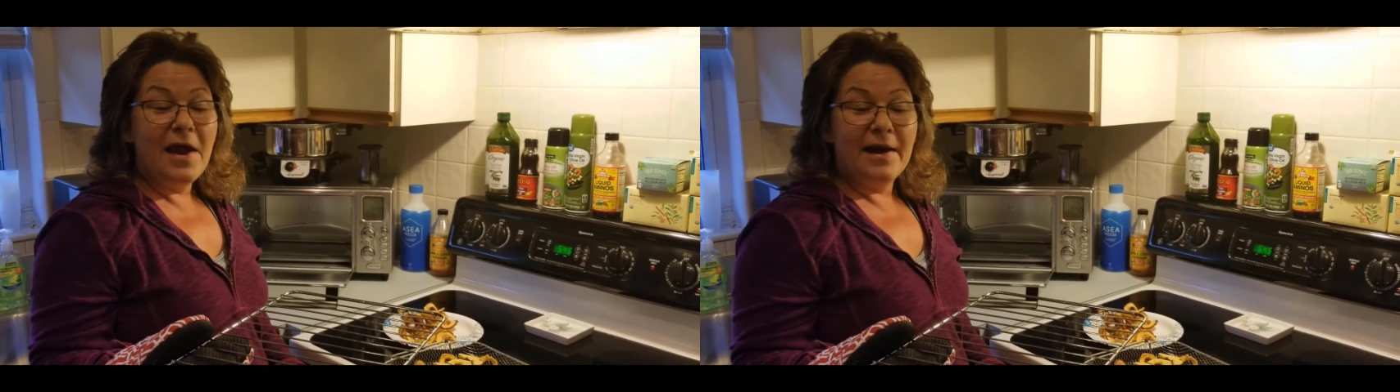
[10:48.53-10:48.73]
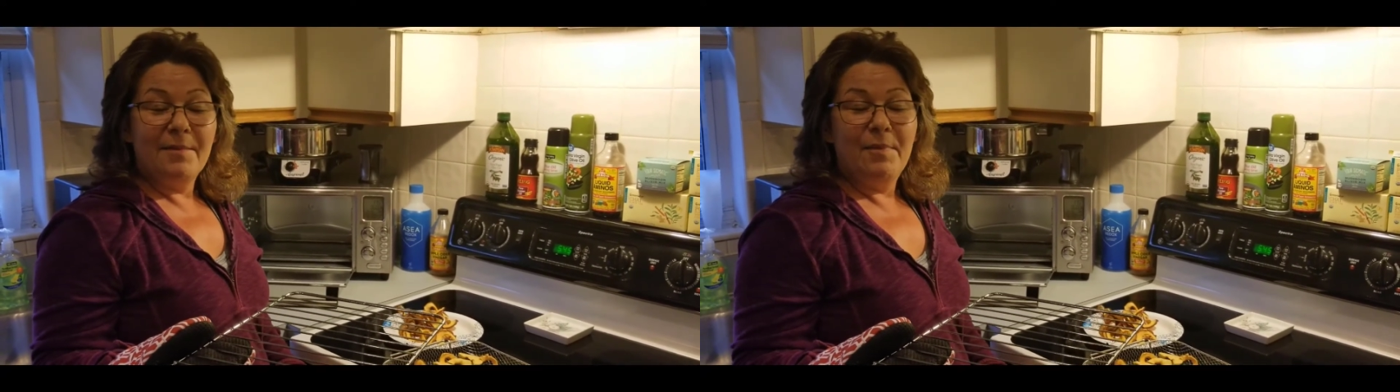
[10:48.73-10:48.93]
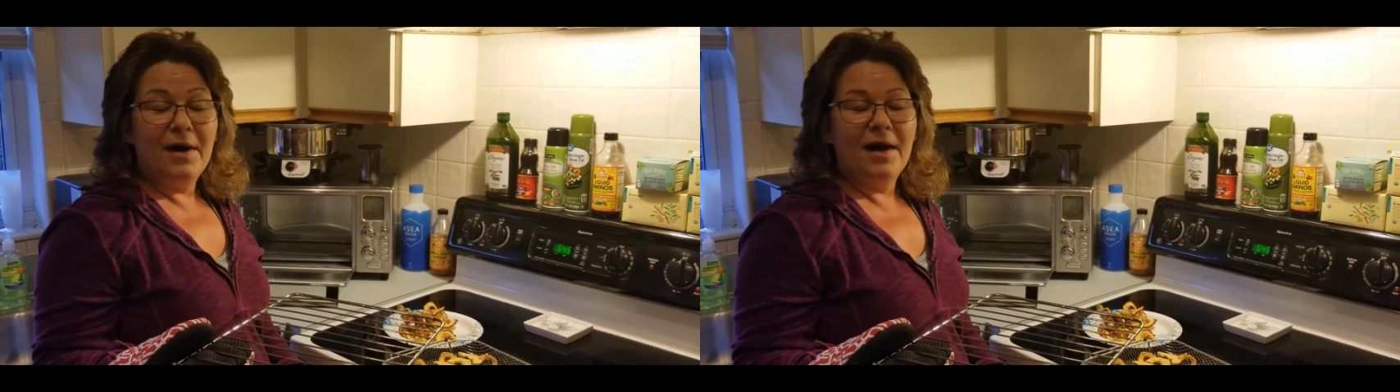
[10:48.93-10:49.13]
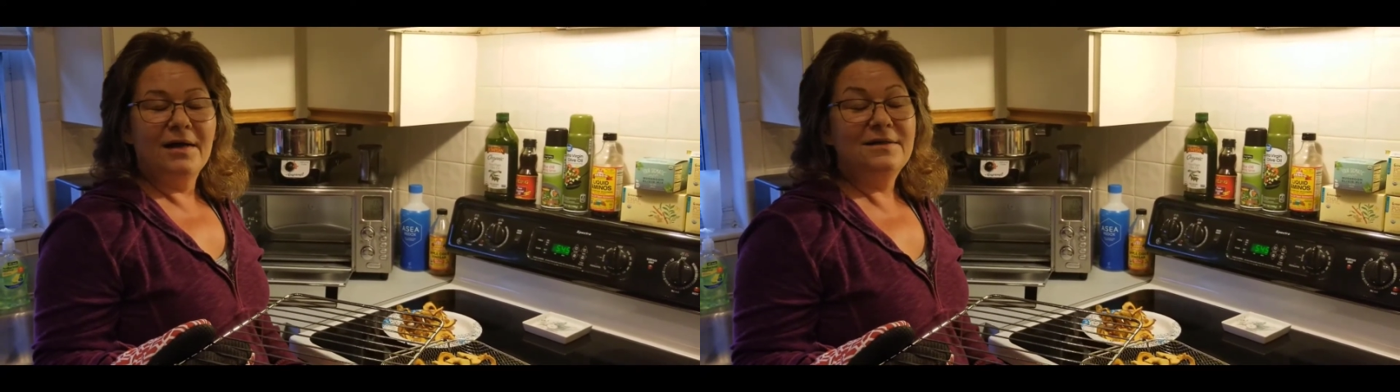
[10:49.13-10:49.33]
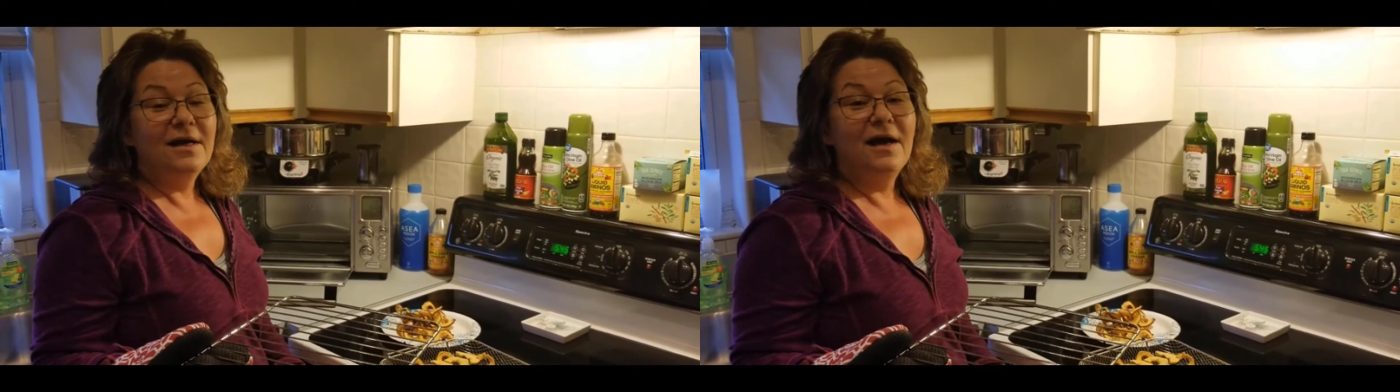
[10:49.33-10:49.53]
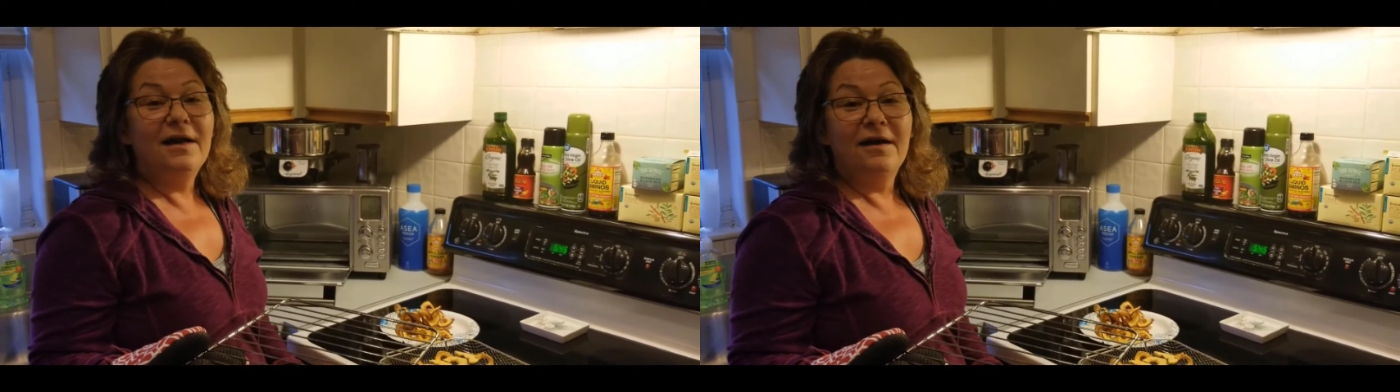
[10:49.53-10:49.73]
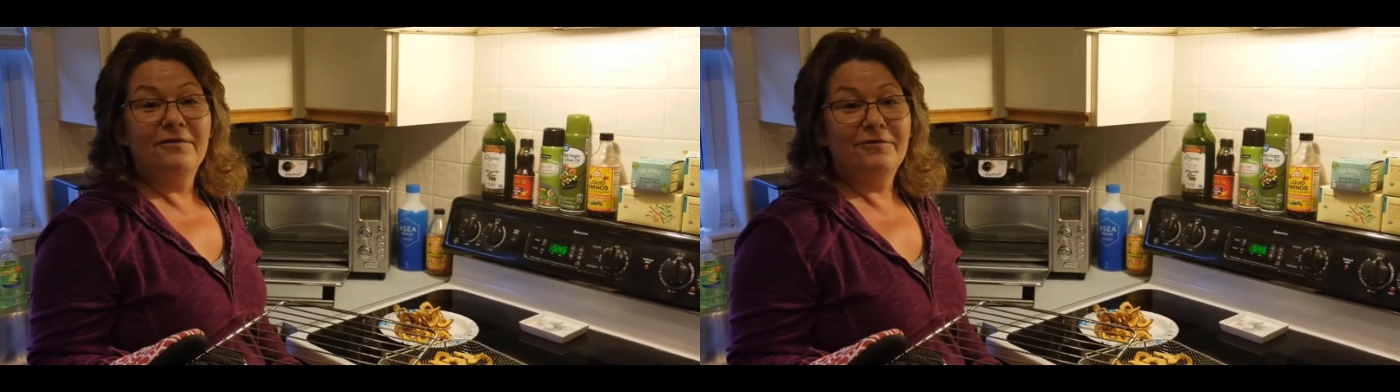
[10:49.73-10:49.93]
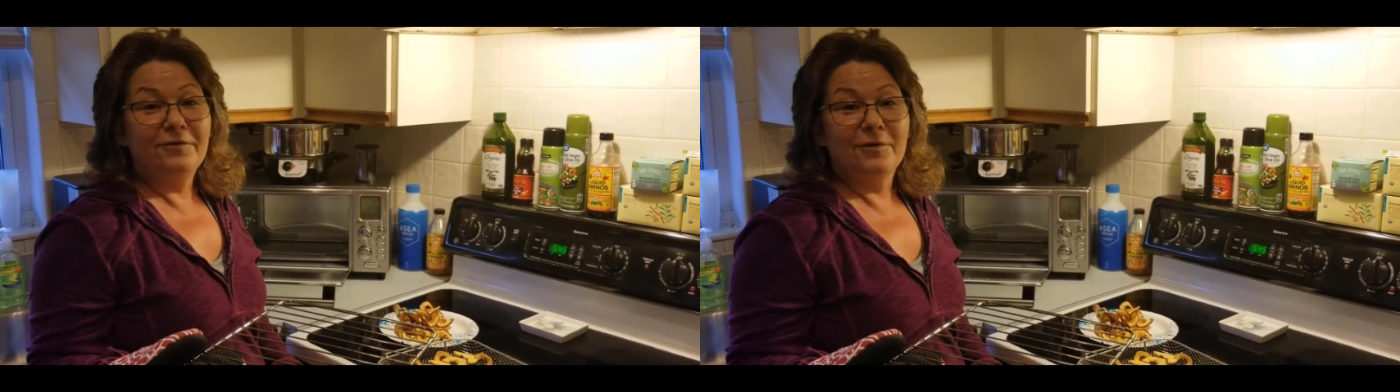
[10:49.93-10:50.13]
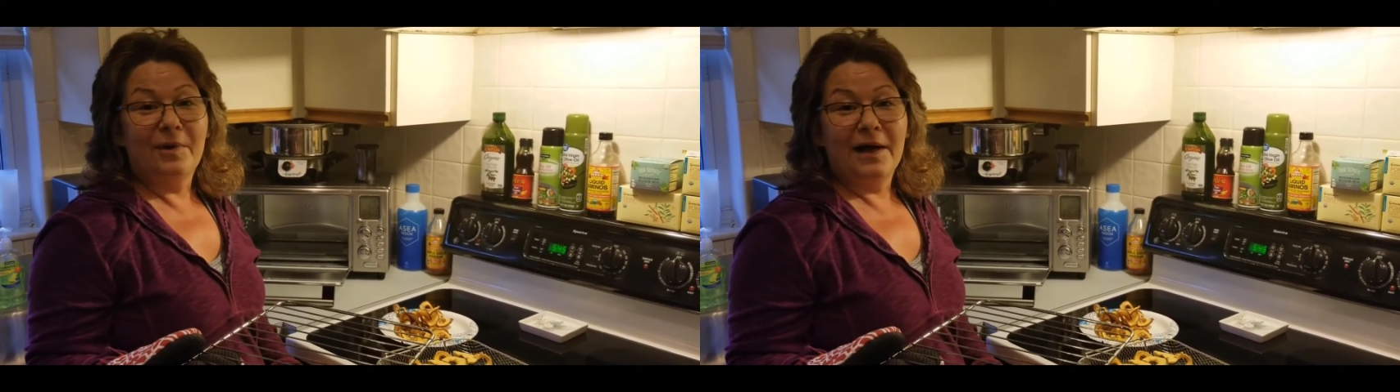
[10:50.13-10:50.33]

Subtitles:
and I bought a ton of fruit.